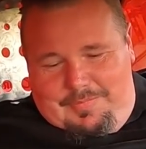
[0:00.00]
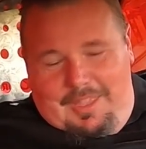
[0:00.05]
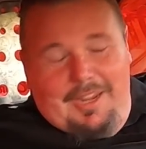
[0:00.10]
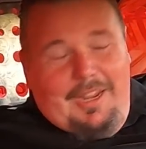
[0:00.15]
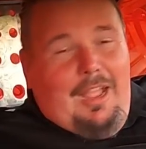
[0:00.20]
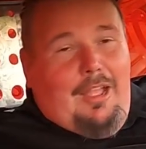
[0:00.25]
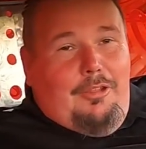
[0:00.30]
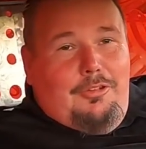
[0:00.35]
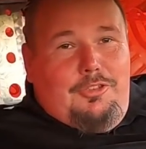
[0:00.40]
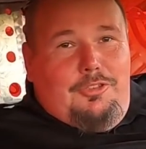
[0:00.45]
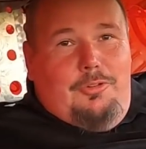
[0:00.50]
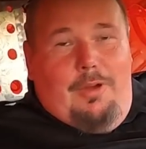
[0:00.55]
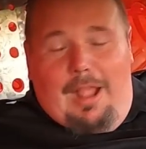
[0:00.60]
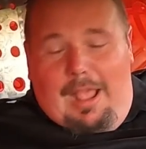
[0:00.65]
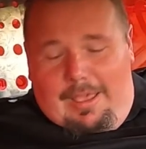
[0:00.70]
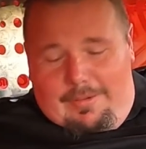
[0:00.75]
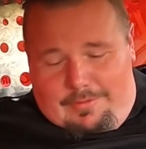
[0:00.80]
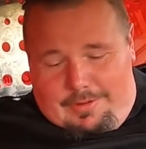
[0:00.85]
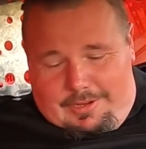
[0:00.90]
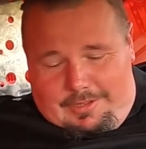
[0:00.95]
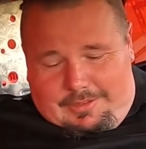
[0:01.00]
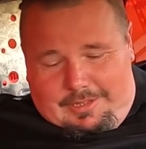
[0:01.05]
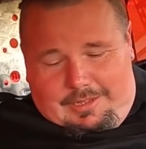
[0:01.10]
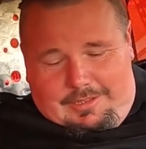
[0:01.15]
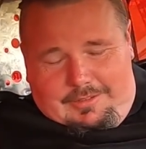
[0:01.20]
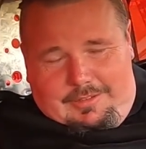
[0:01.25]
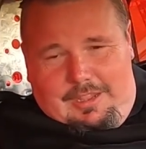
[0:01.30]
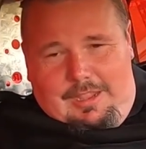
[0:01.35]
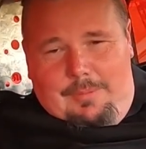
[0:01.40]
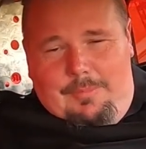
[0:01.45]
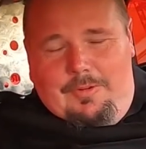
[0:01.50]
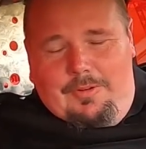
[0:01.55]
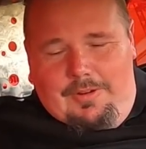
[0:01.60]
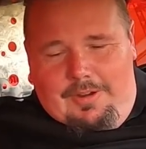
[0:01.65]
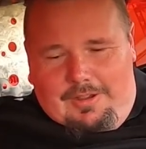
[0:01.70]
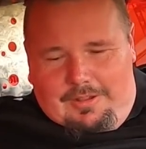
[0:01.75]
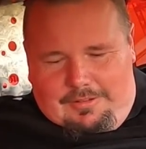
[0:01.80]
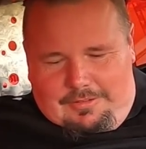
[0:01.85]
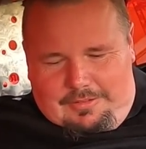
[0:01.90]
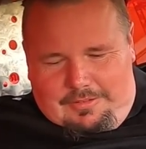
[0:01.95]
think I was driving it that time
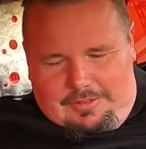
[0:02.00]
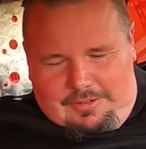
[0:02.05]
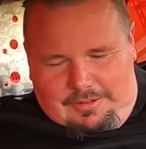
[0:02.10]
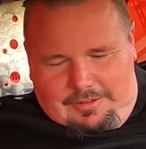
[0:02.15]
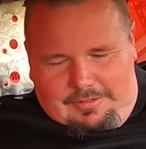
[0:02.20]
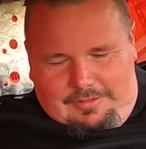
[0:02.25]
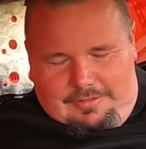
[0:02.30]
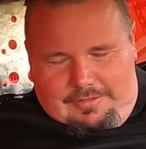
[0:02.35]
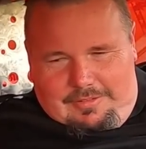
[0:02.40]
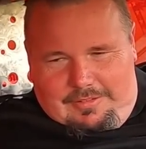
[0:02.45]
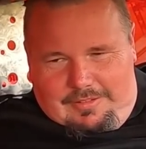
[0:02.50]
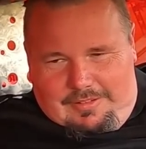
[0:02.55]
around, so